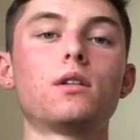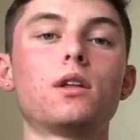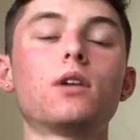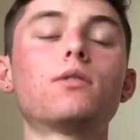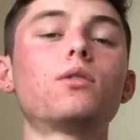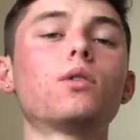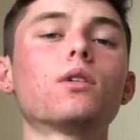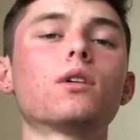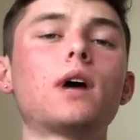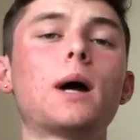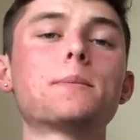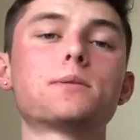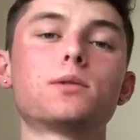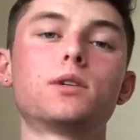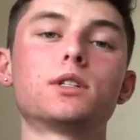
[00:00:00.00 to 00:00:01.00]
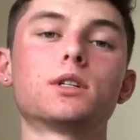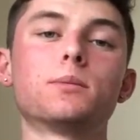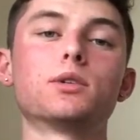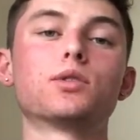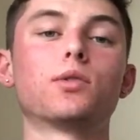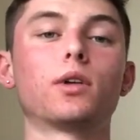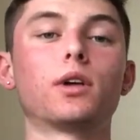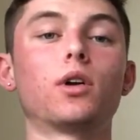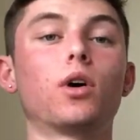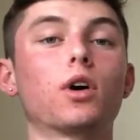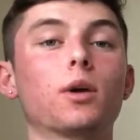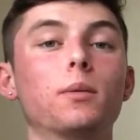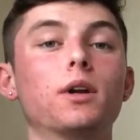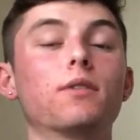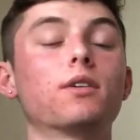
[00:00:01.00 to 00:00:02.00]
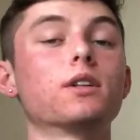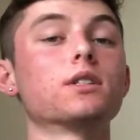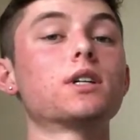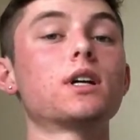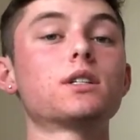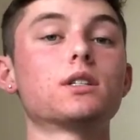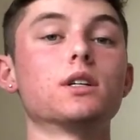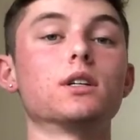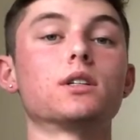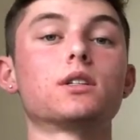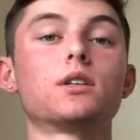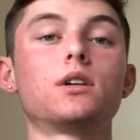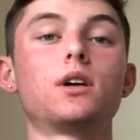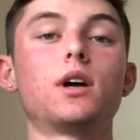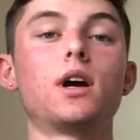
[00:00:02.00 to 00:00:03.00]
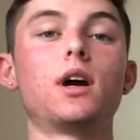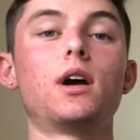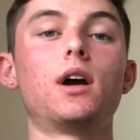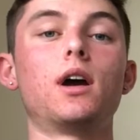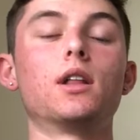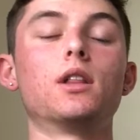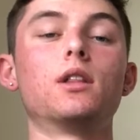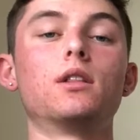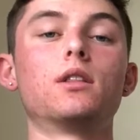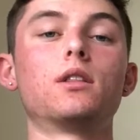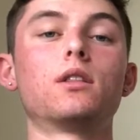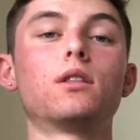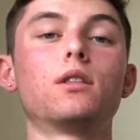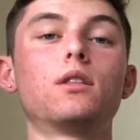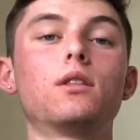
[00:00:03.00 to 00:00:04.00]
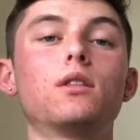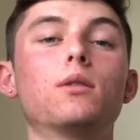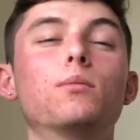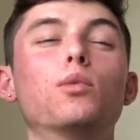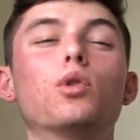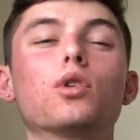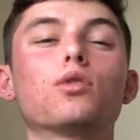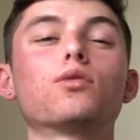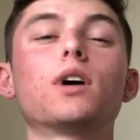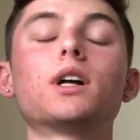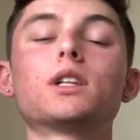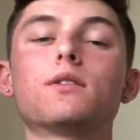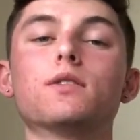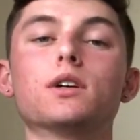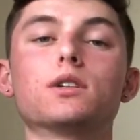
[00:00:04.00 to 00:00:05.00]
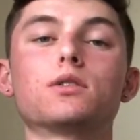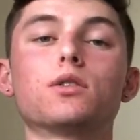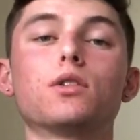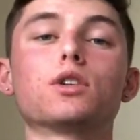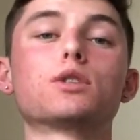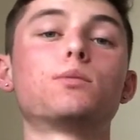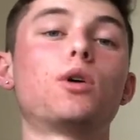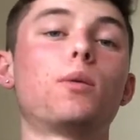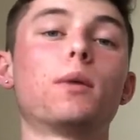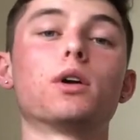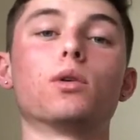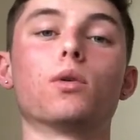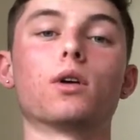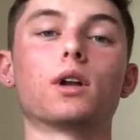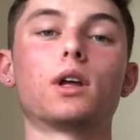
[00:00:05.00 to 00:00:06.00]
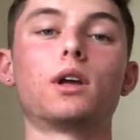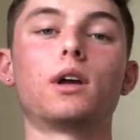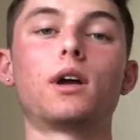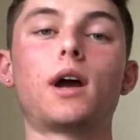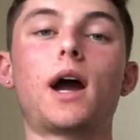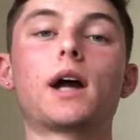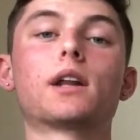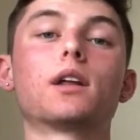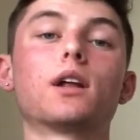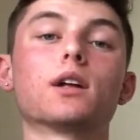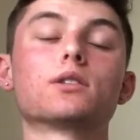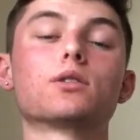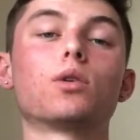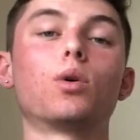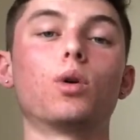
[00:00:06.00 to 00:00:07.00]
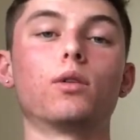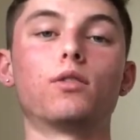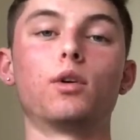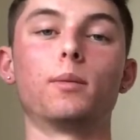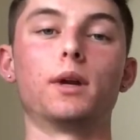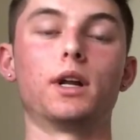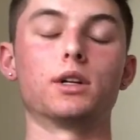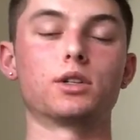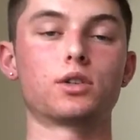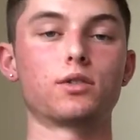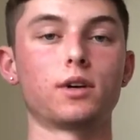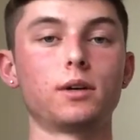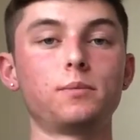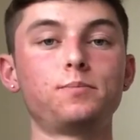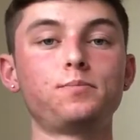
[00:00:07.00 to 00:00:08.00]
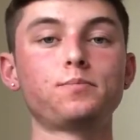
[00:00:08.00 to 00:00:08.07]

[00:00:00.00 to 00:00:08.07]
Therefore, absolutism is really an argument of consensus, and the moral relativists are a small minority acting against the whole of human history.